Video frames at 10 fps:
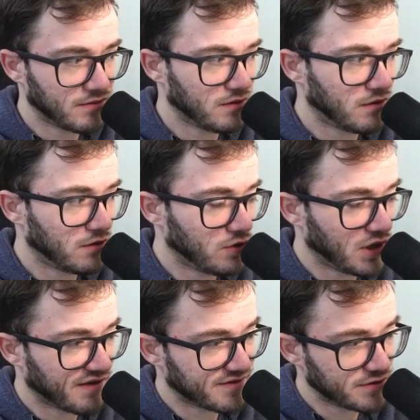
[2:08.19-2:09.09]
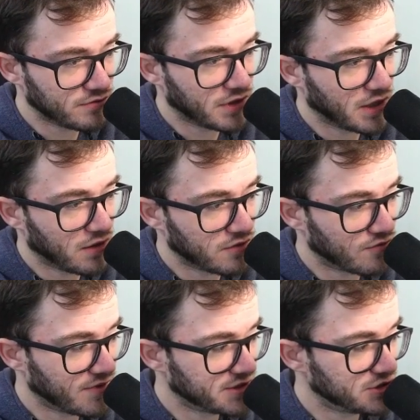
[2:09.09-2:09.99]
You have the Lugia, the
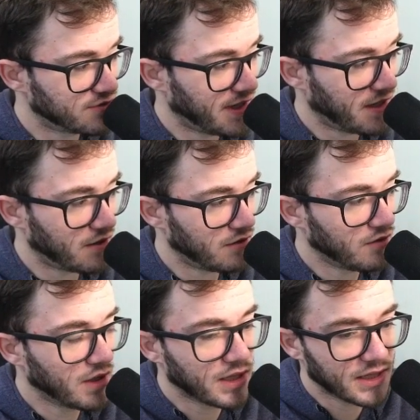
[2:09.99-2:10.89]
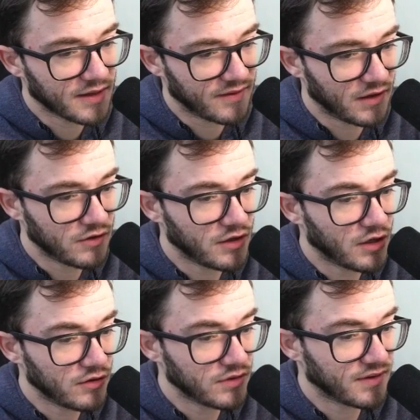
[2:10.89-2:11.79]
Regidrago, the
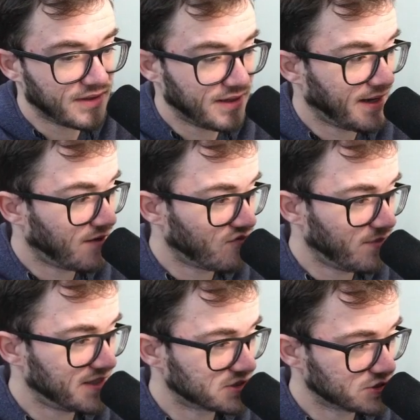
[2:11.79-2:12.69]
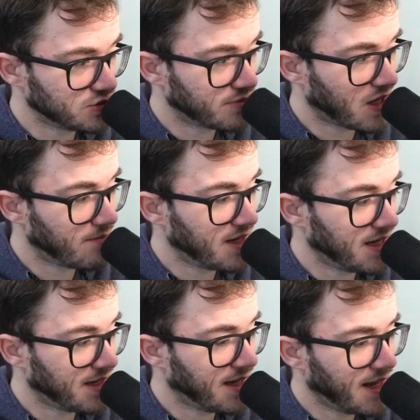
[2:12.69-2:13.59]
Unknown, the Alphabet Soup coming in,